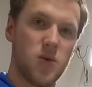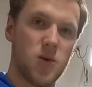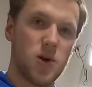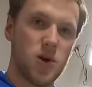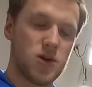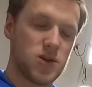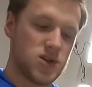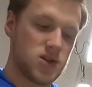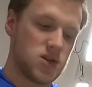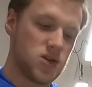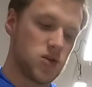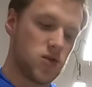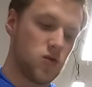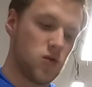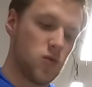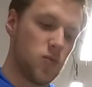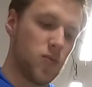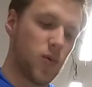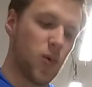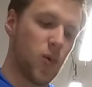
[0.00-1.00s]
words
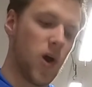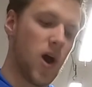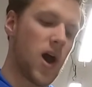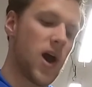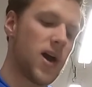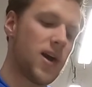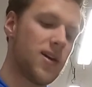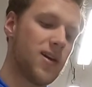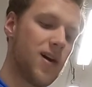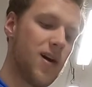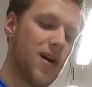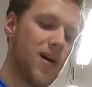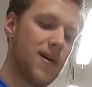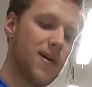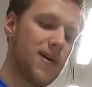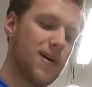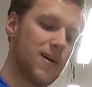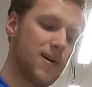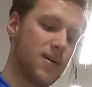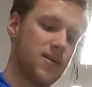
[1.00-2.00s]
to pride
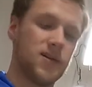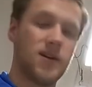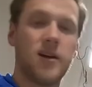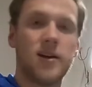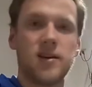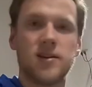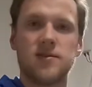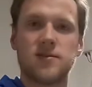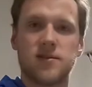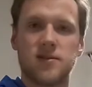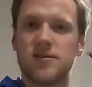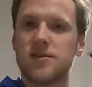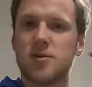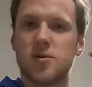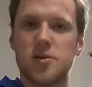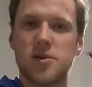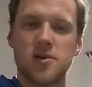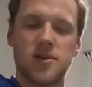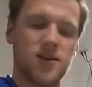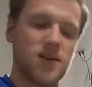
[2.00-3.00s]
are, as
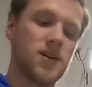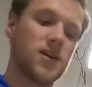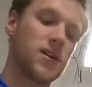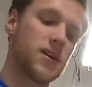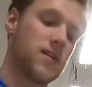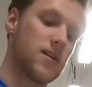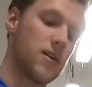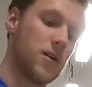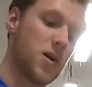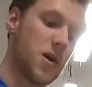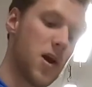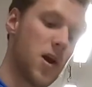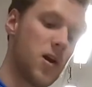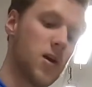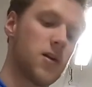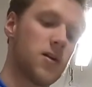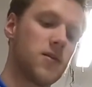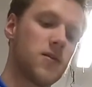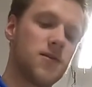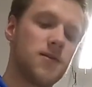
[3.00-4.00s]
according to the dictionary, are
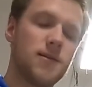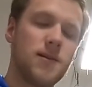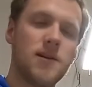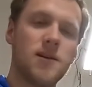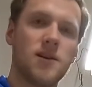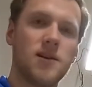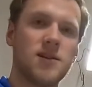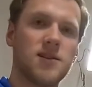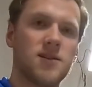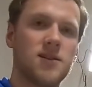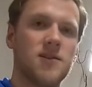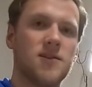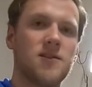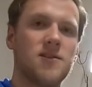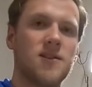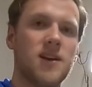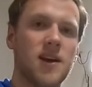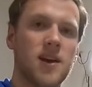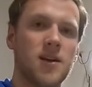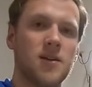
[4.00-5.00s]
conceit and
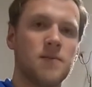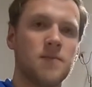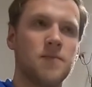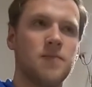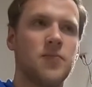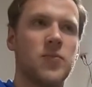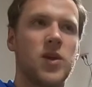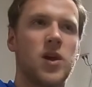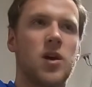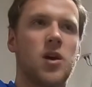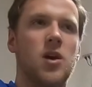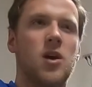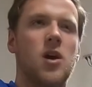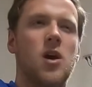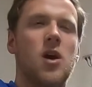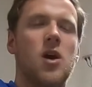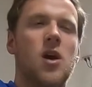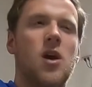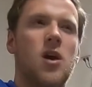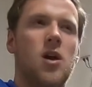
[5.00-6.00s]
disdain.
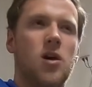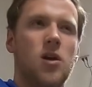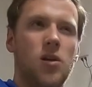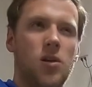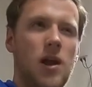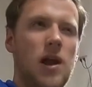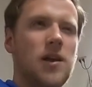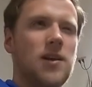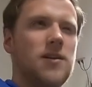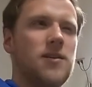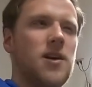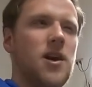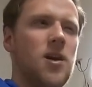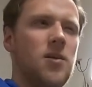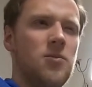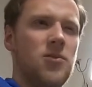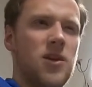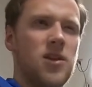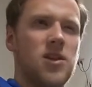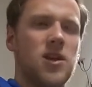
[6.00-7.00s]
A lot of the
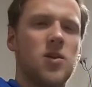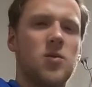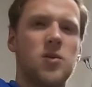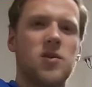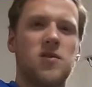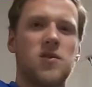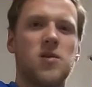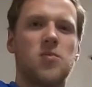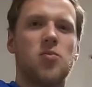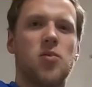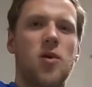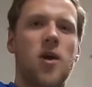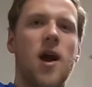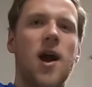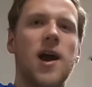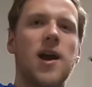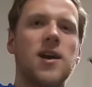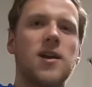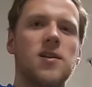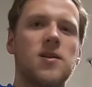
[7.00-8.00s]
times I think we see
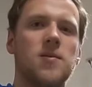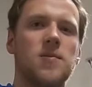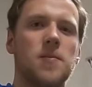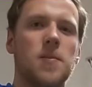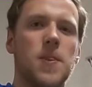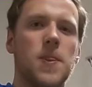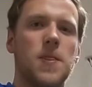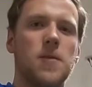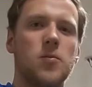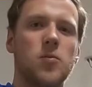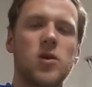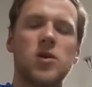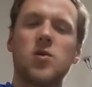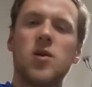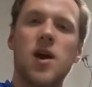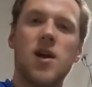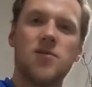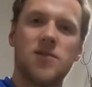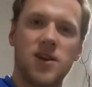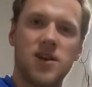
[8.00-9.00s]
pride when you
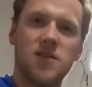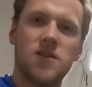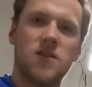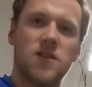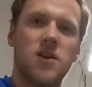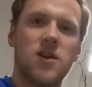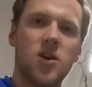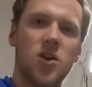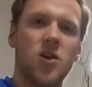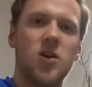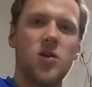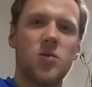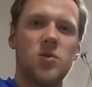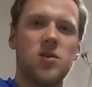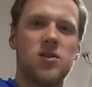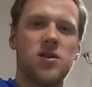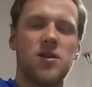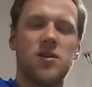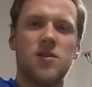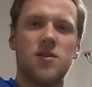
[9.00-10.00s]
have an insecurity
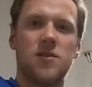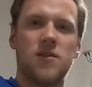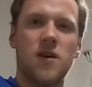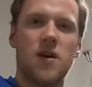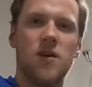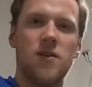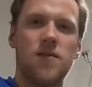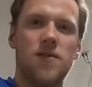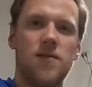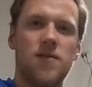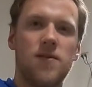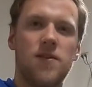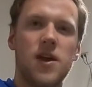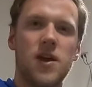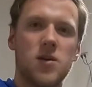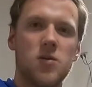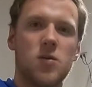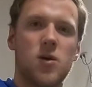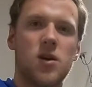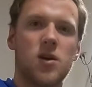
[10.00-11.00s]
within yourself
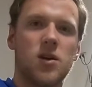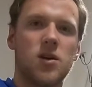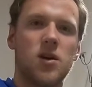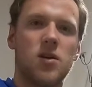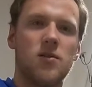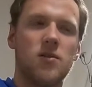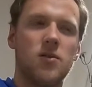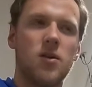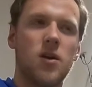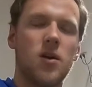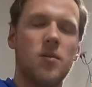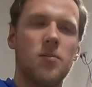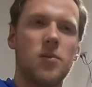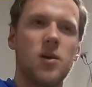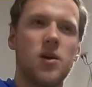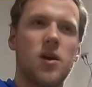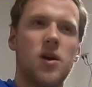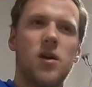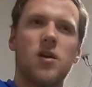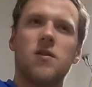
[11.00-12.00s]
that you want to cover up
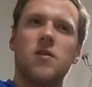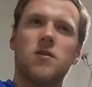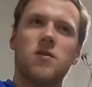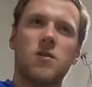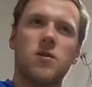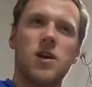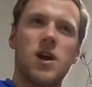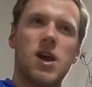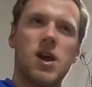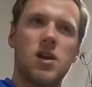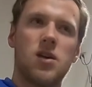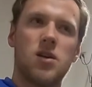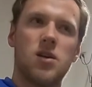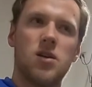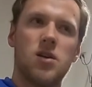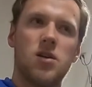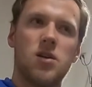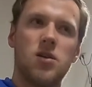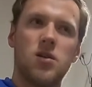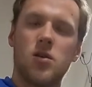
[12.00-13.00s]
so that
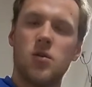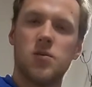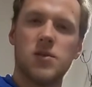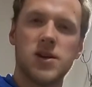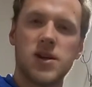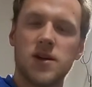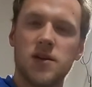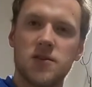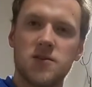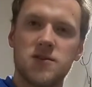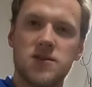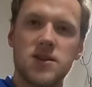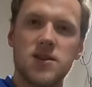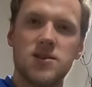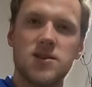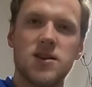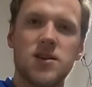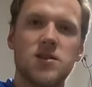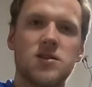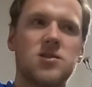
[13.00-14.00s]
nobody else
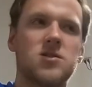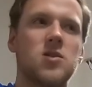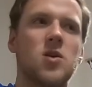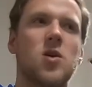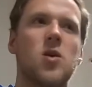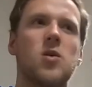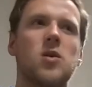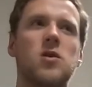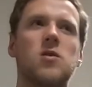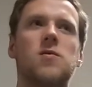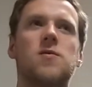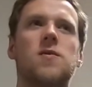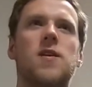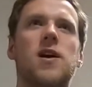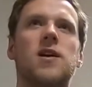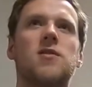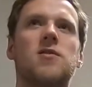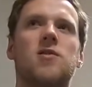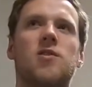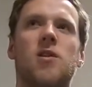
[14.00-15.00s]
sees it. So you
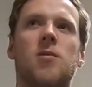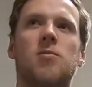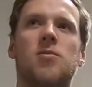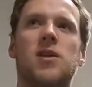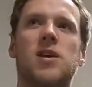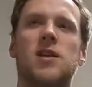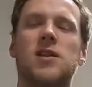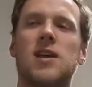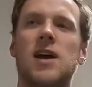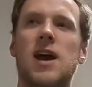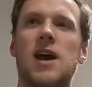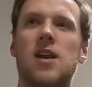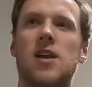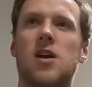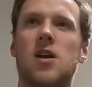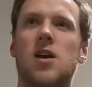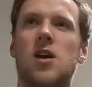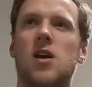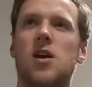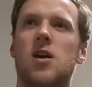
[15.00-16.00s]
find something
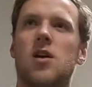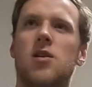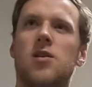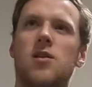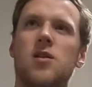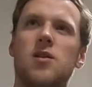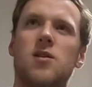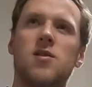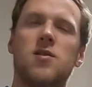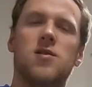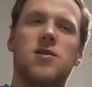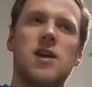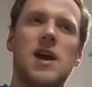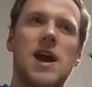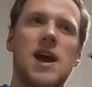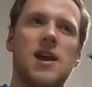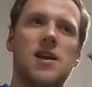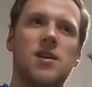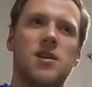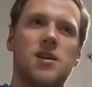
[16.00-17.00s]

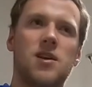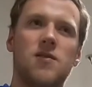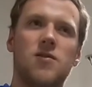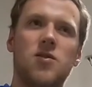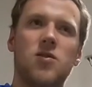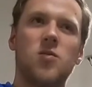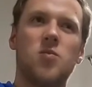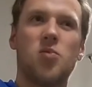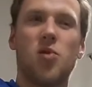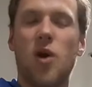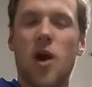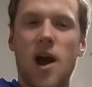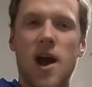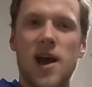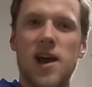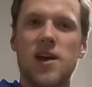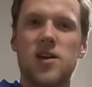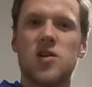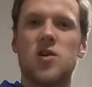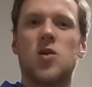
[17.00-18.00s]
that gives you
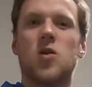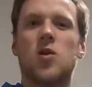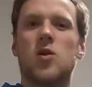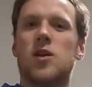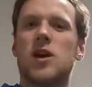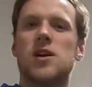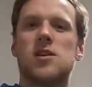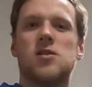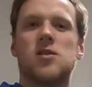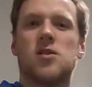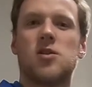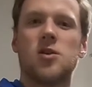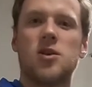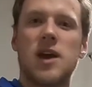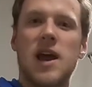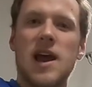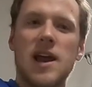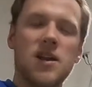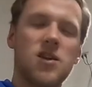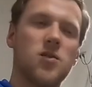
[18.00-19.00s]
pride or that you're good
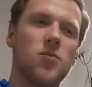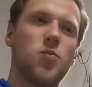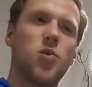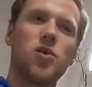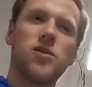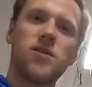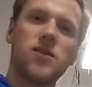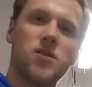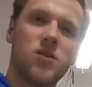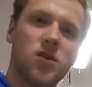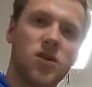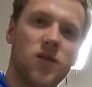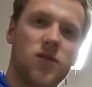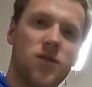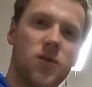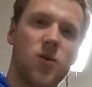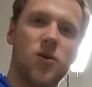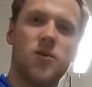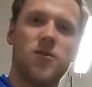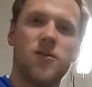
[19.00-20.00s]
at and you push it to the
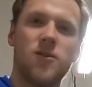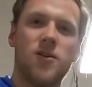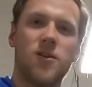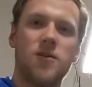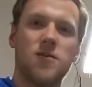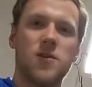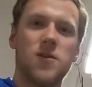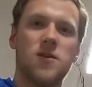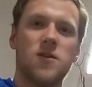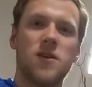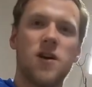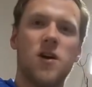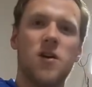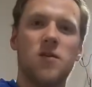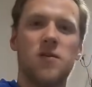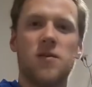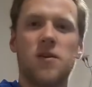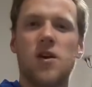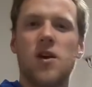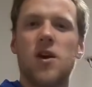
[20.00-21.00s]
forefront of
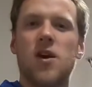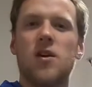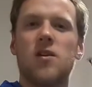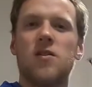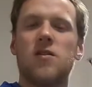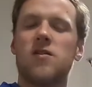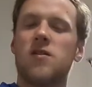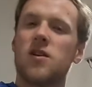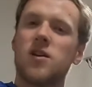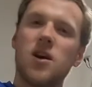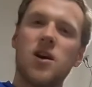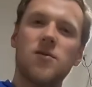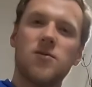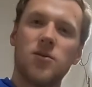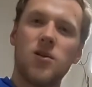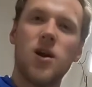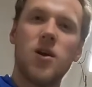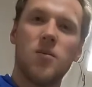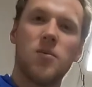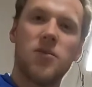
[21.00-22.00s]
yourself to
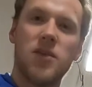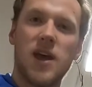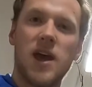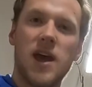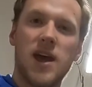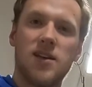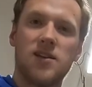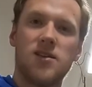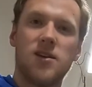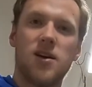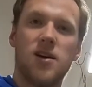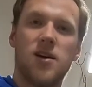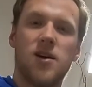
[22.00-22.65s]
cover up that